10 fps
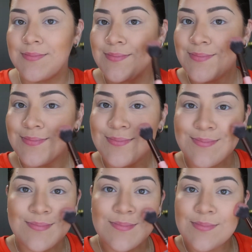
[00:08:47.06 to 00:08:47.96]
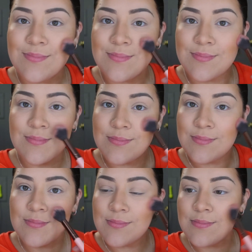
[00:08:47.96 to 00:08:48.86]

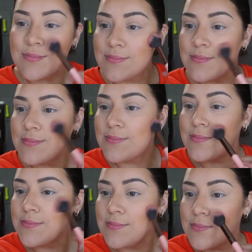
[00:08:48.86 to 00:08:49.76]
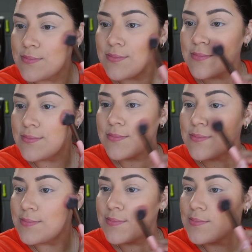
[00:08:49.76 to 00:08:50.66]

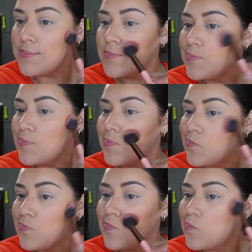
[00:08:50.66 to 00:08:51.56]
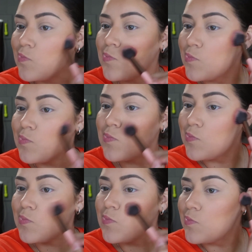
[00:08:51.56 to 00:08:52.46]

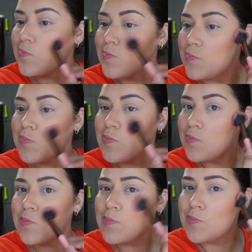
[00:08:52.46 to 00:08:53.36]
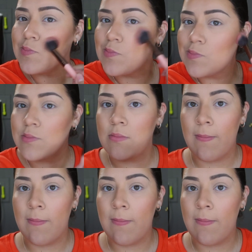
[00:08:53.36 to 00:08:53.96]
(no one is talking)